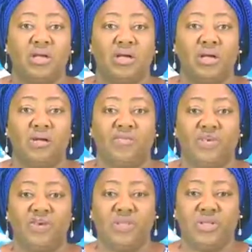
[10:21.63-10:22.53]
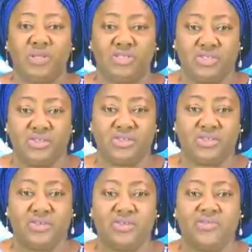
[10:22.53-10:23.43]
And from the national
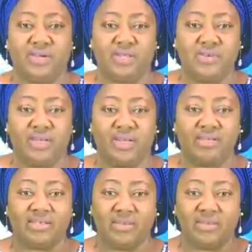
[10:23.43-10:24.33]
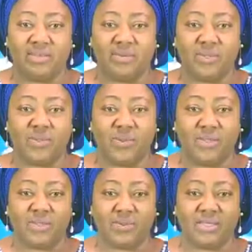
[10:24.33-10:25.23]
scene, the federal government has set up a
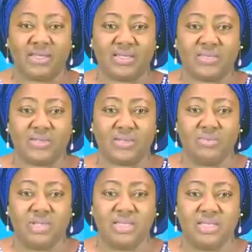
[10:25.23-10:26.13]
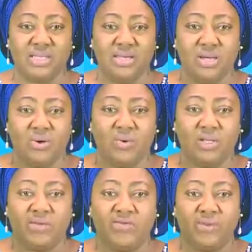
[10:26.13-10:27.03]
special technical committee with
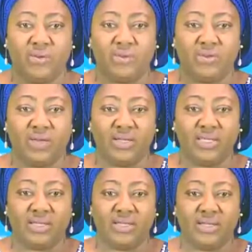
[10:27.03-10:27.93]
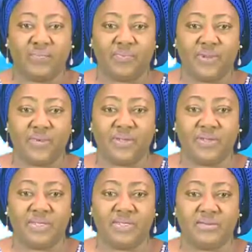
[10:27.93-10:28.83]
a view to ending the
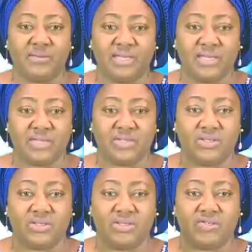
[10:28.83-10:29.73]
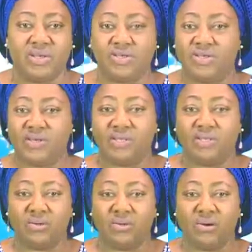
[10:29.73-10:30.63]
perennial rejections of Nigerian
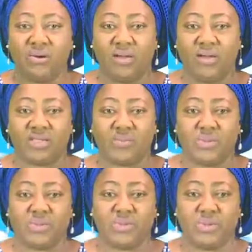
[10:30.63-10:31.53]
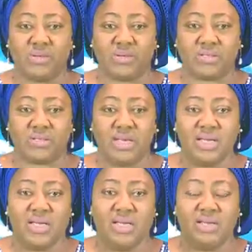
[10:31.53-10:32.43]
non-oil export products
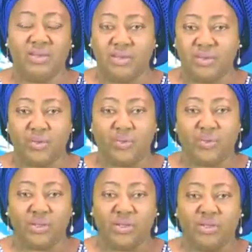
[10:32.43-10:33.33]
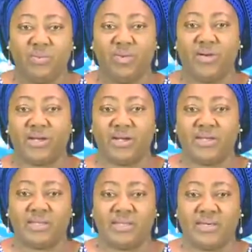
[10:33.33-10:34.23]
in Europe, the
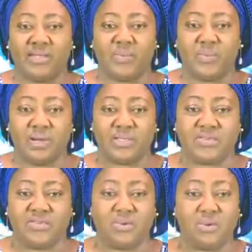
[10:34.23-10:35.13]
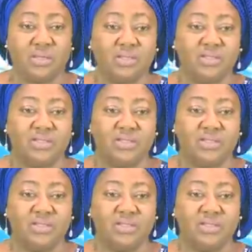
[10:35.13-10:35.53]
Americans, and other parts of the world.